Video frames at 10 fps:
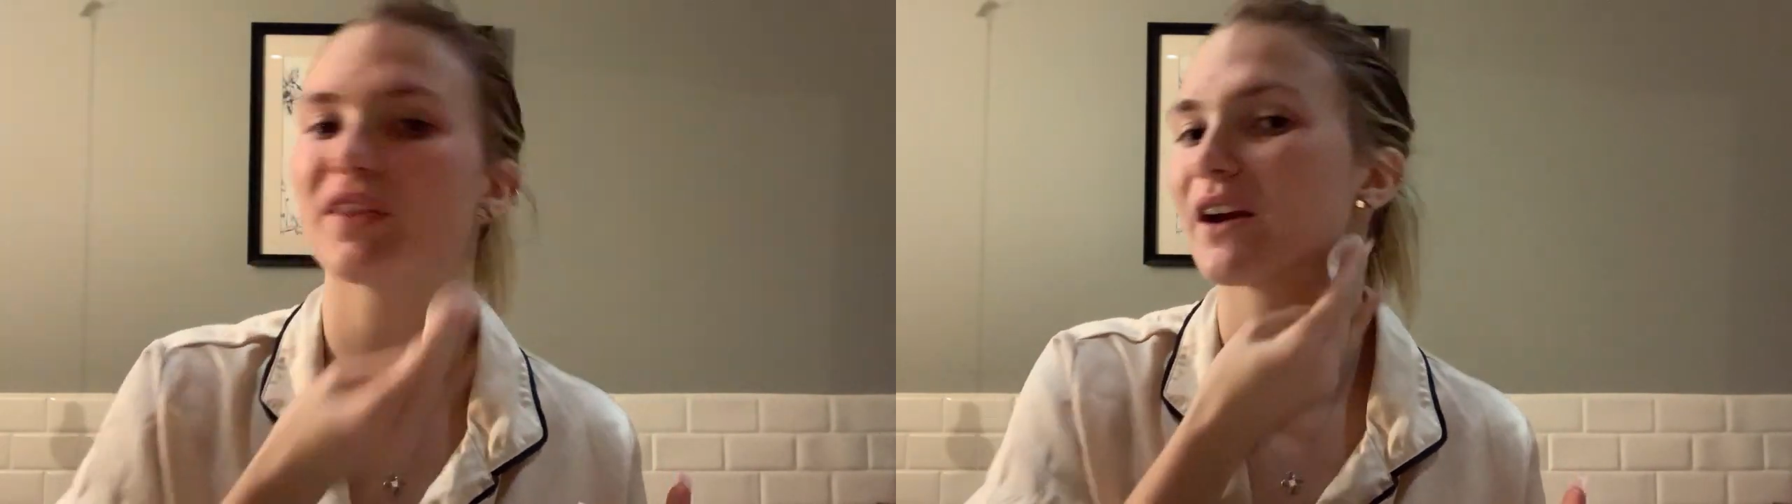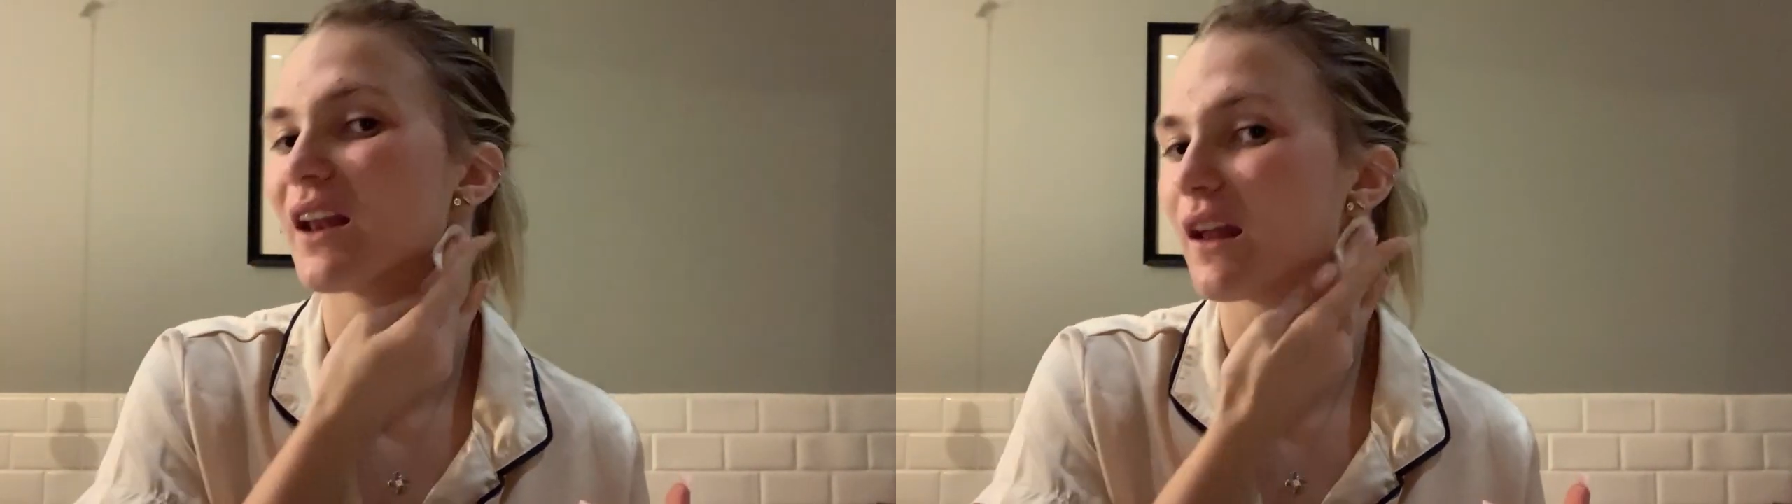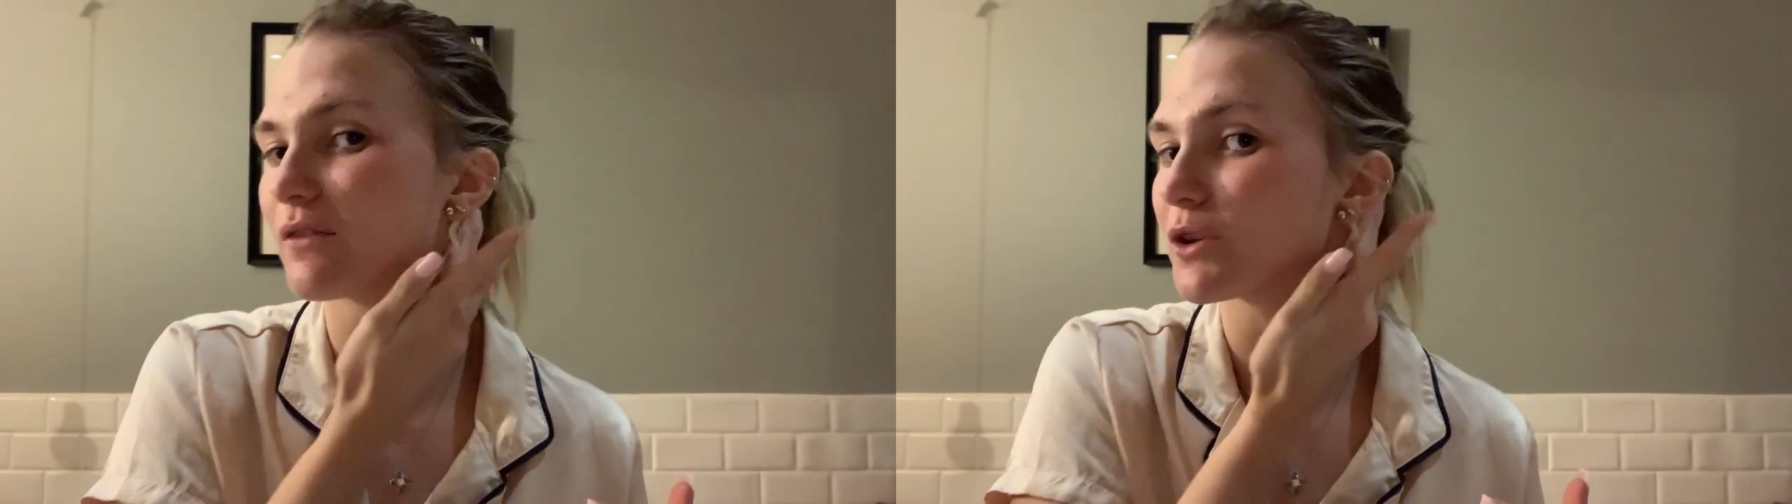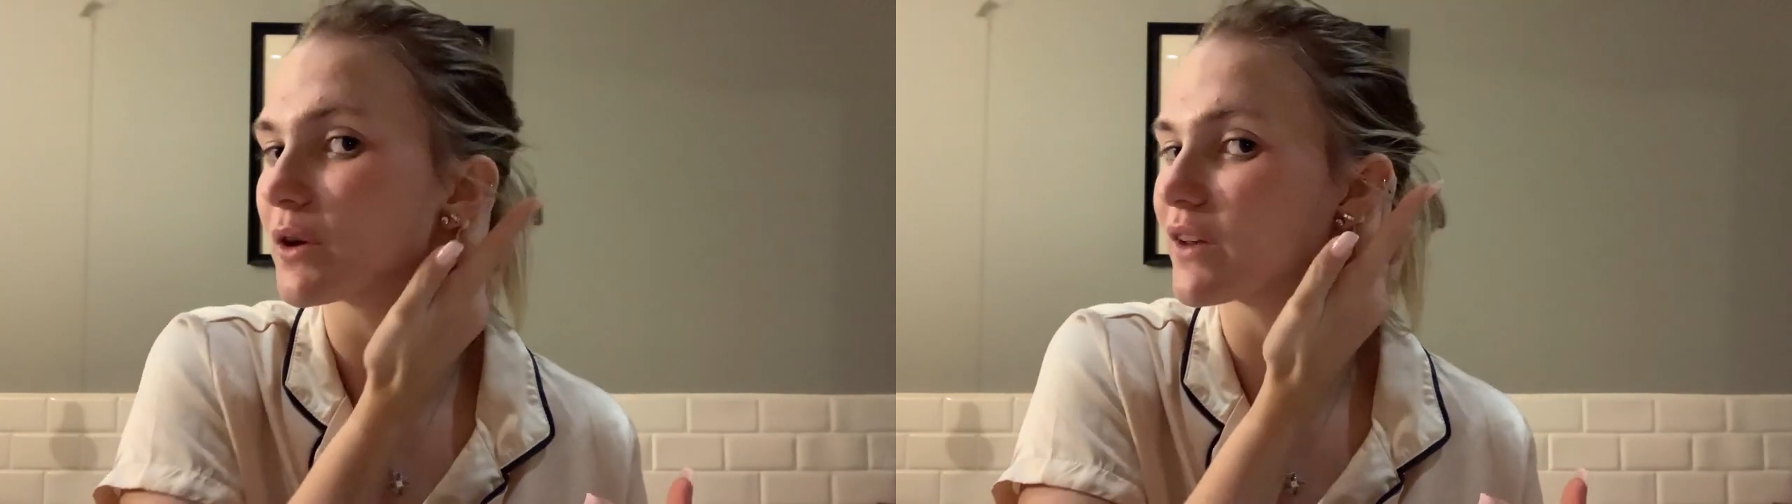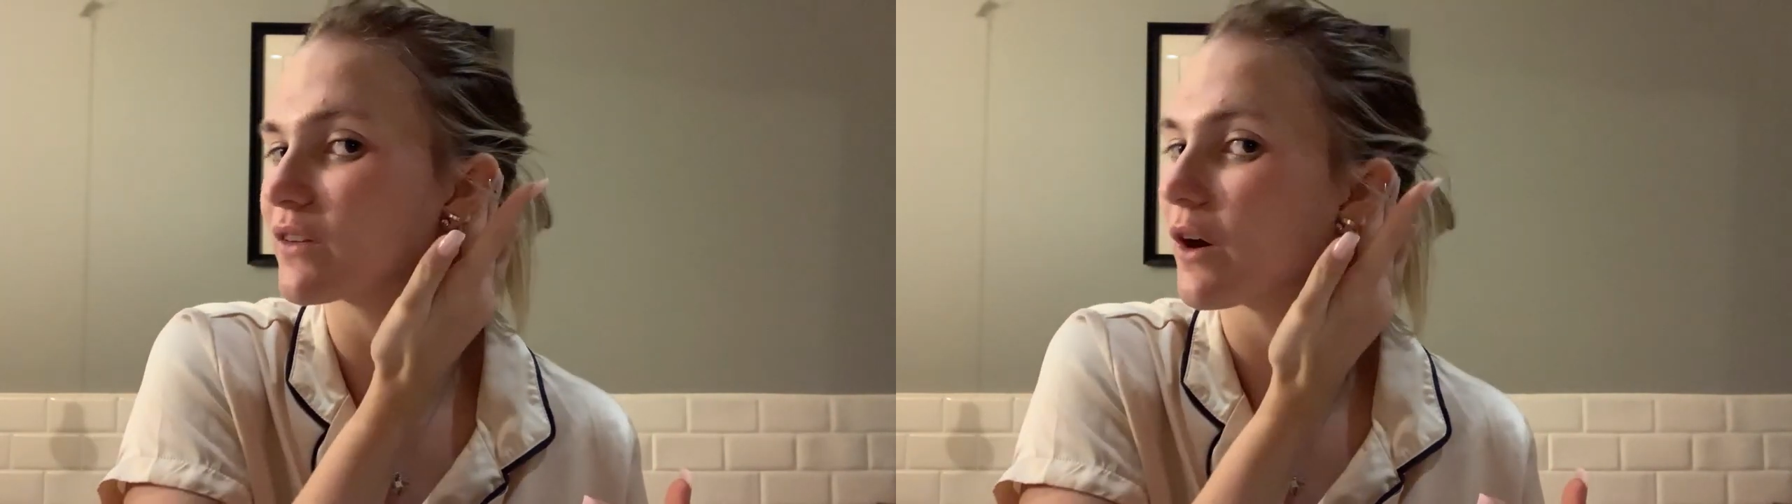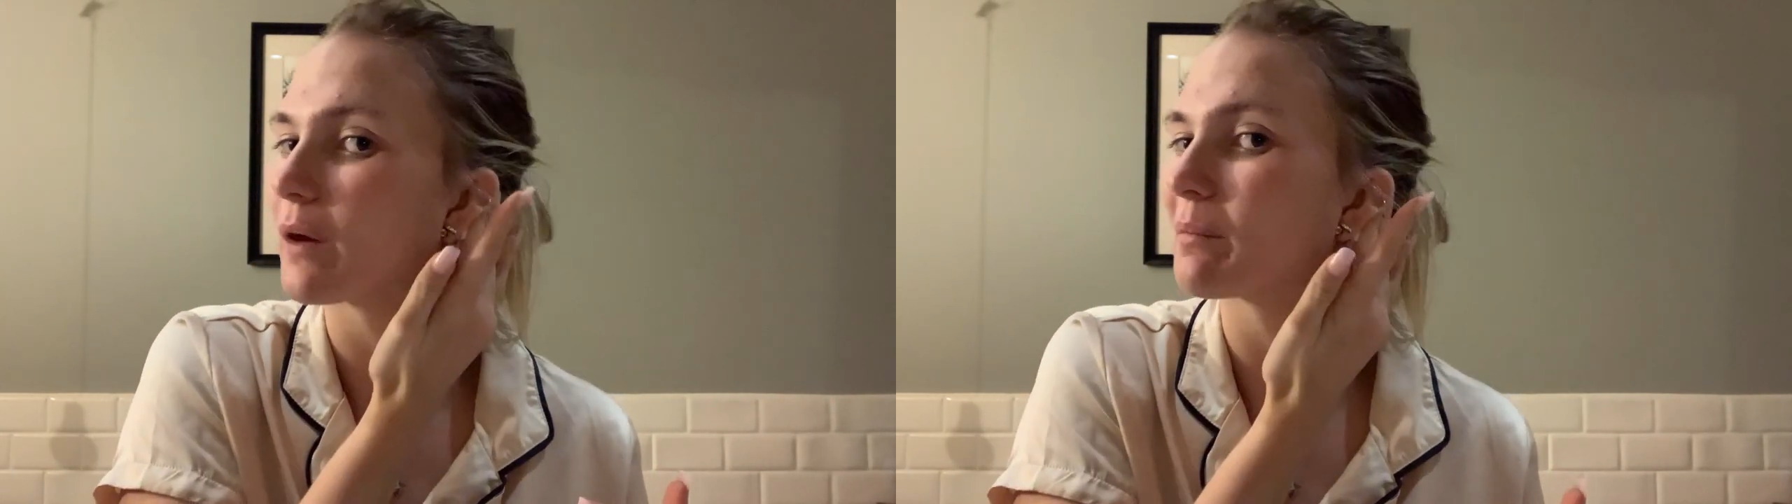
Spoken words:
thing I love doing is going